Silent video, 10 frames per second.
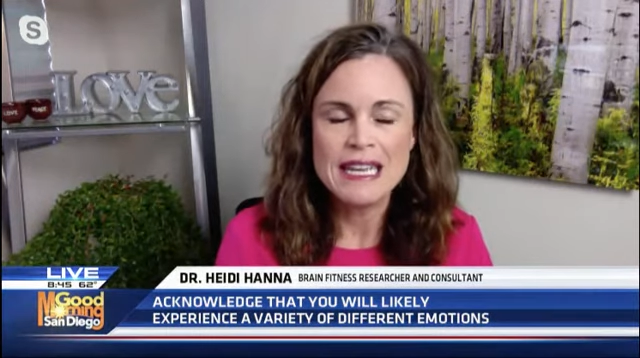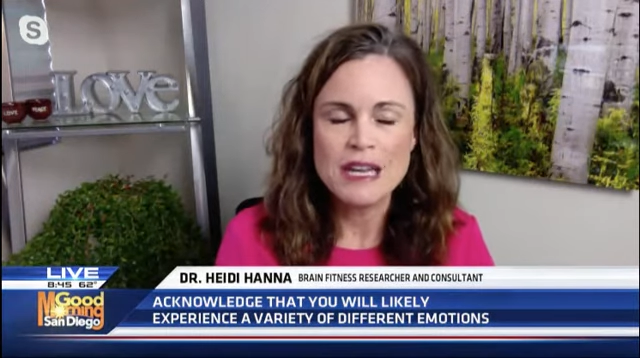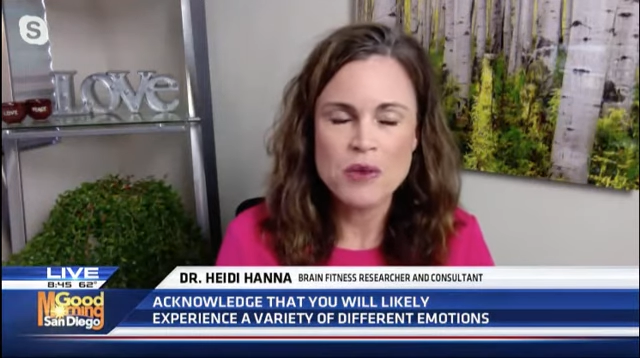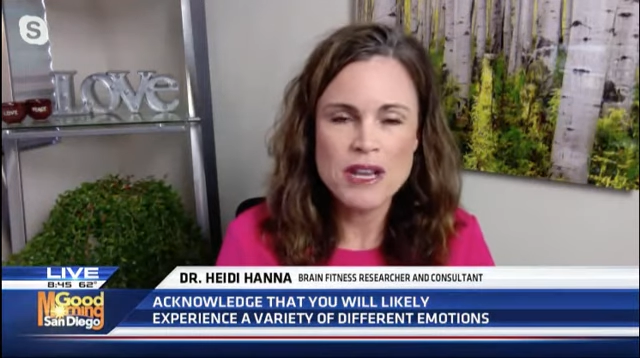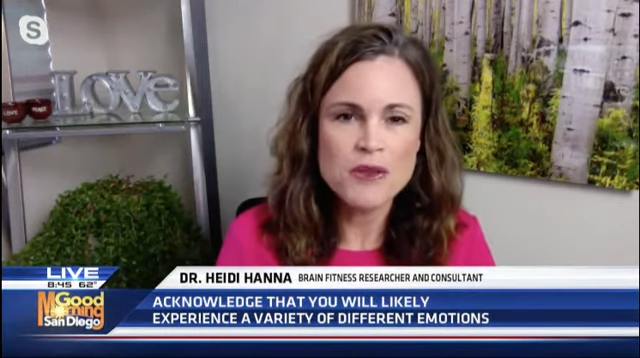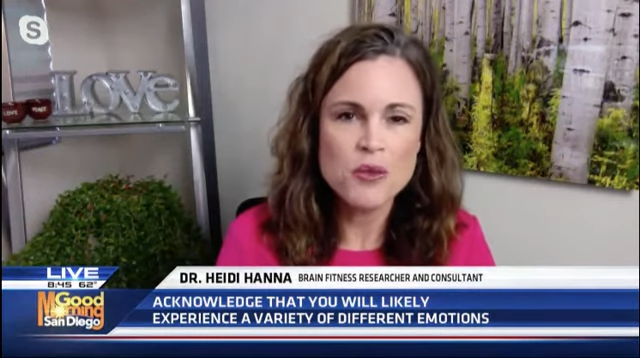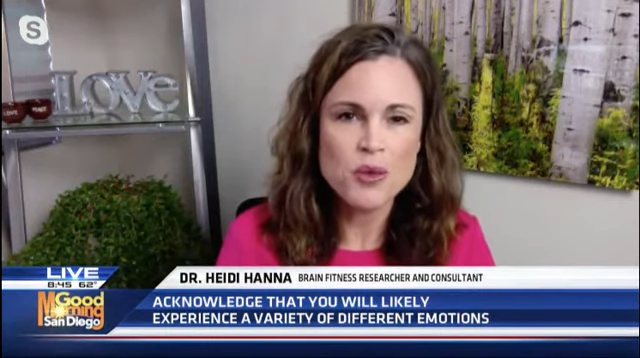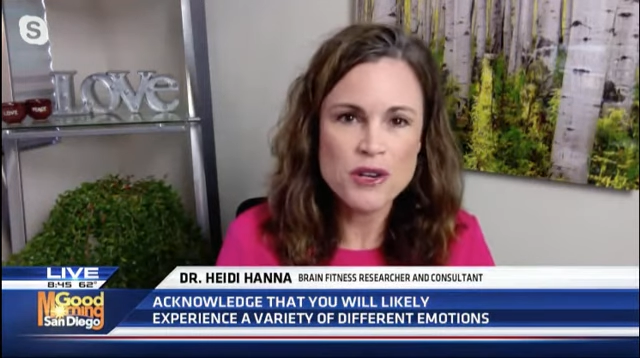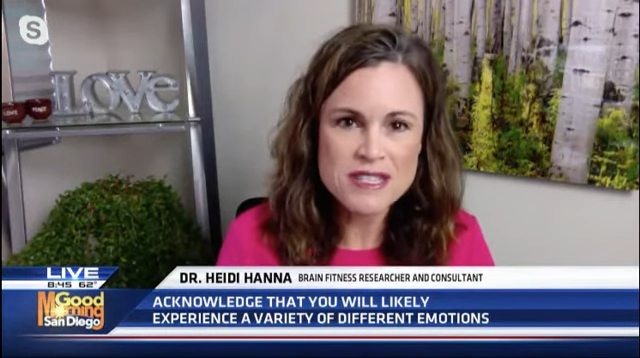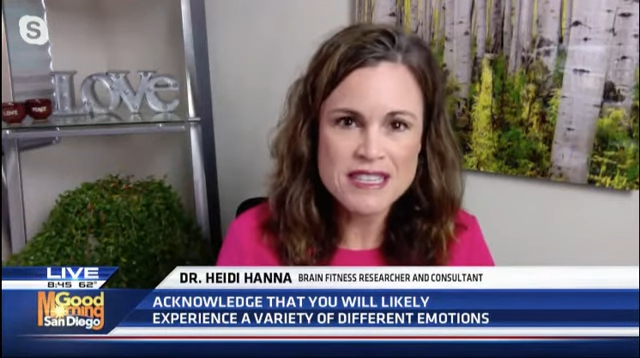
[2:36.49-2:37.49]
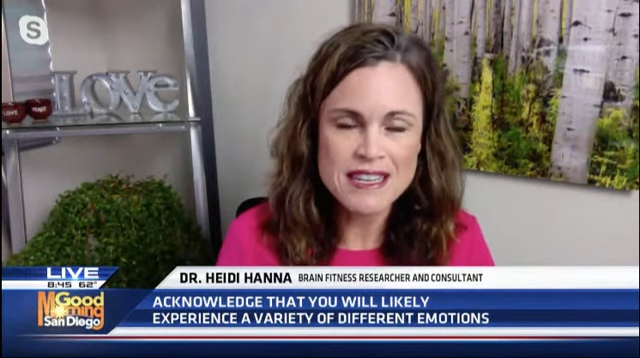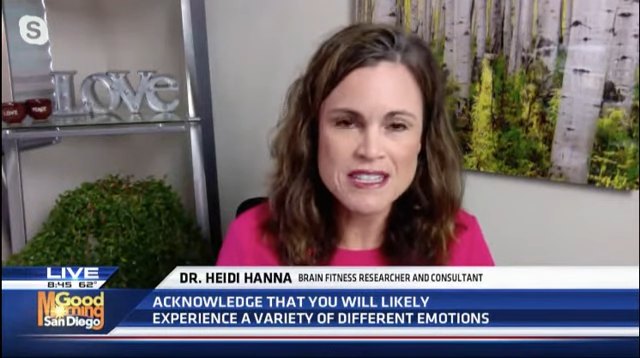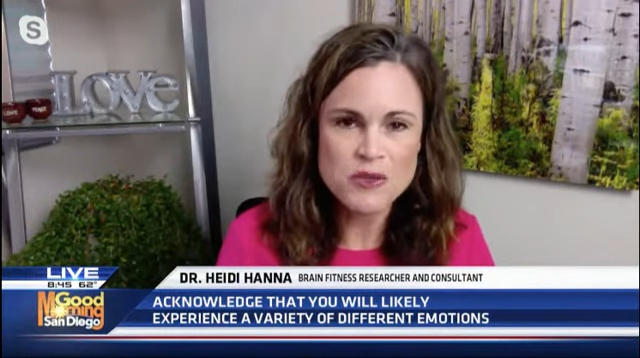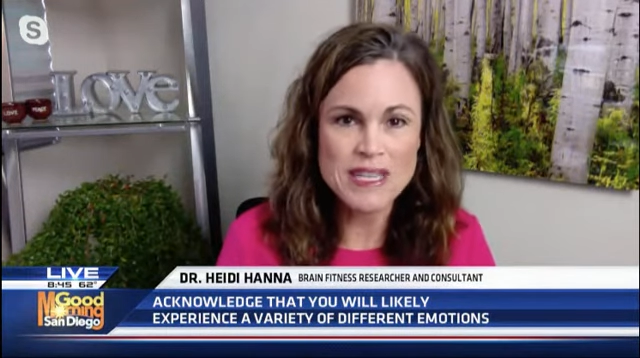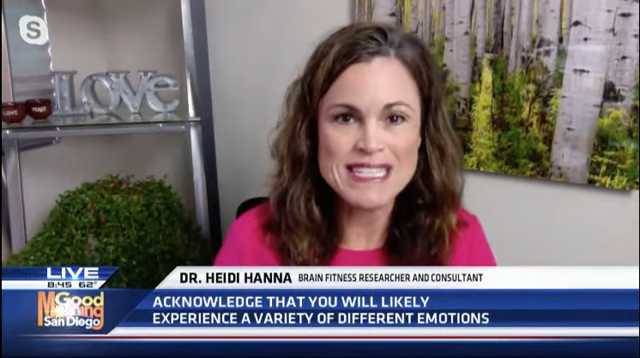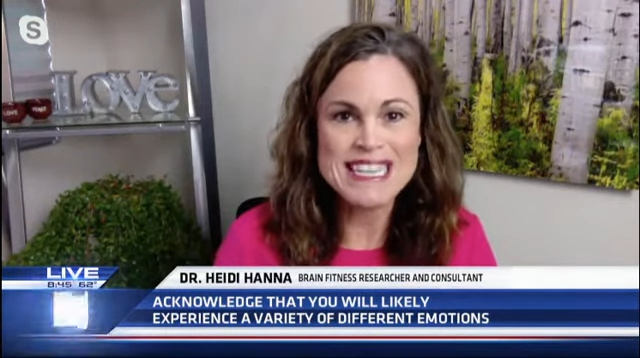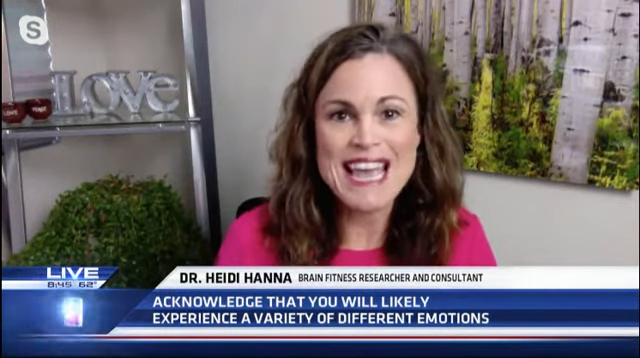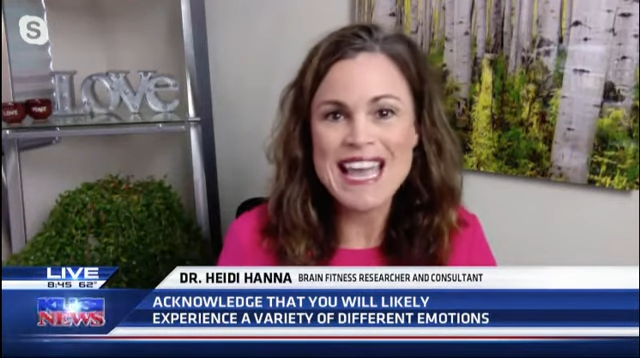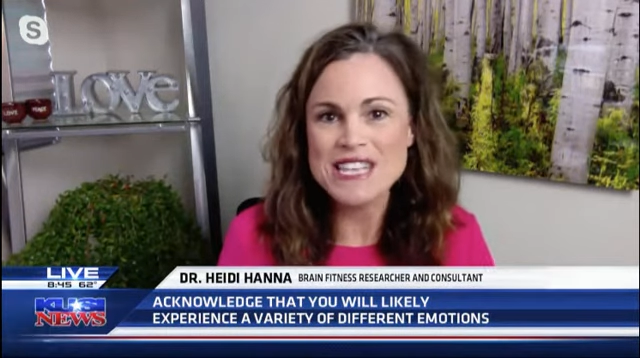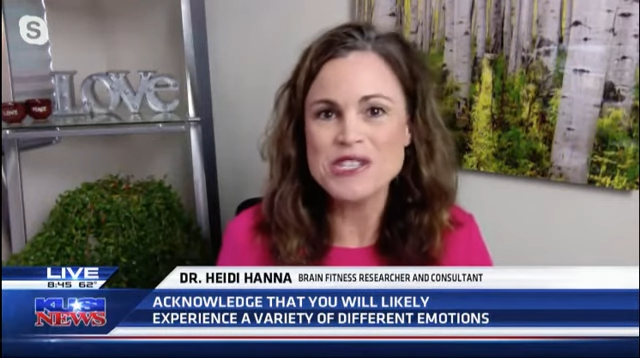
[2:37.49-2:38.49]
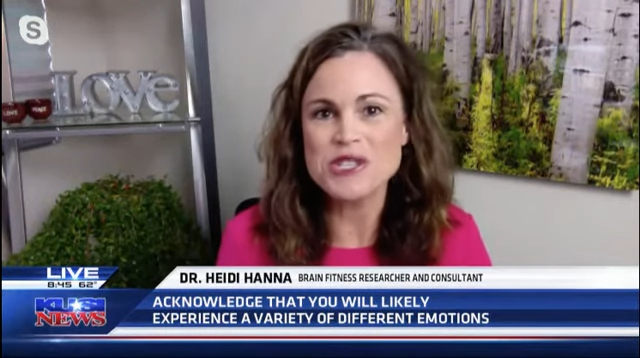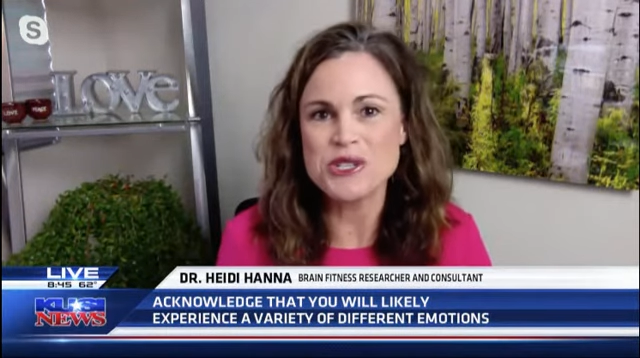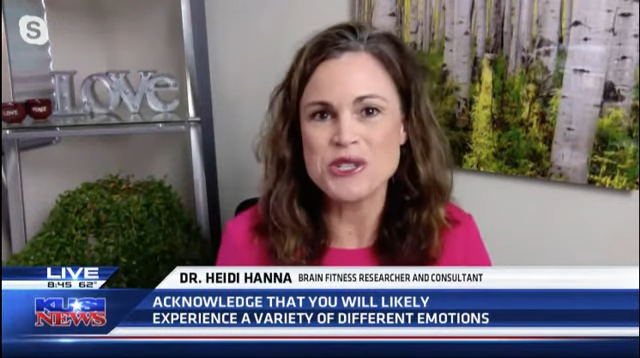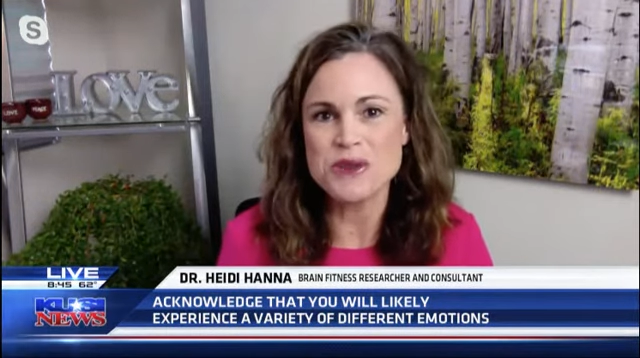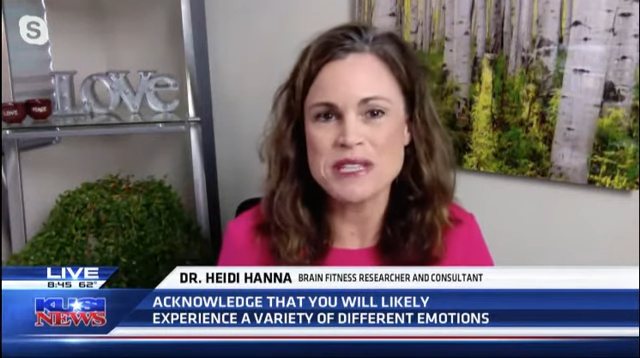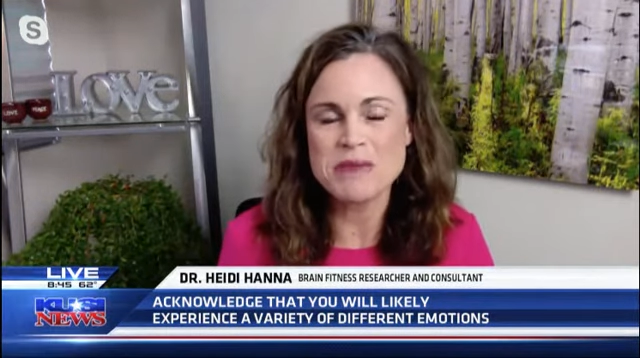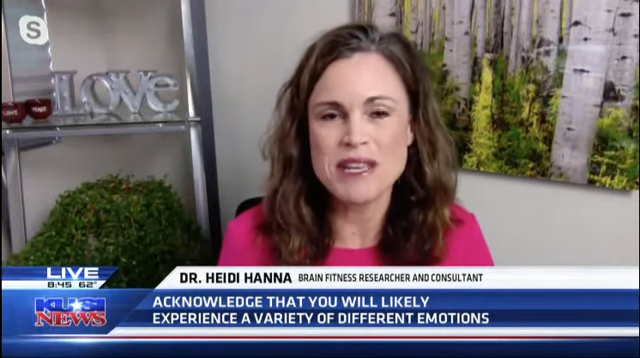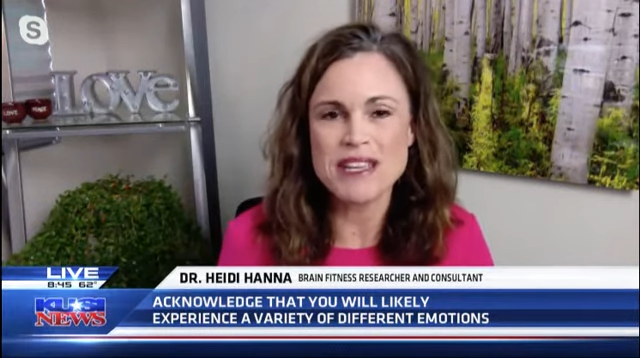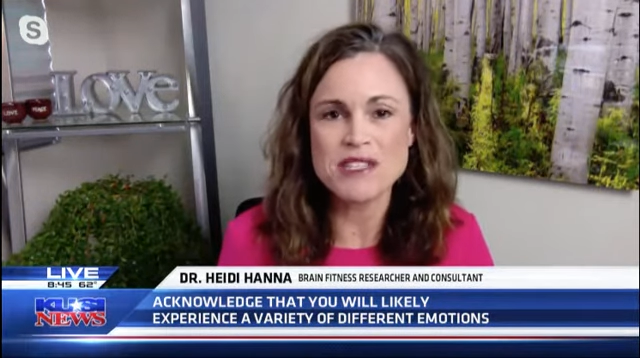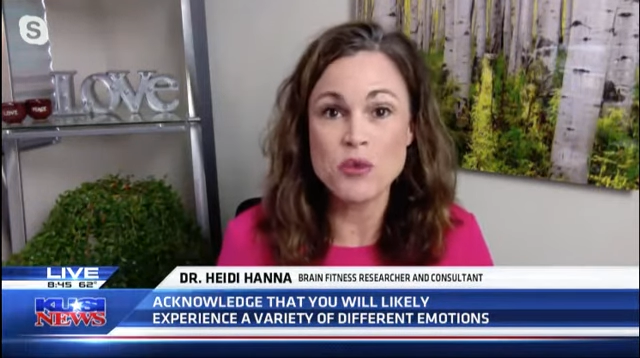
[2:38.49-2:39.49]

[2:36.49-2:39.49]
And one of the worst things we tend to do is because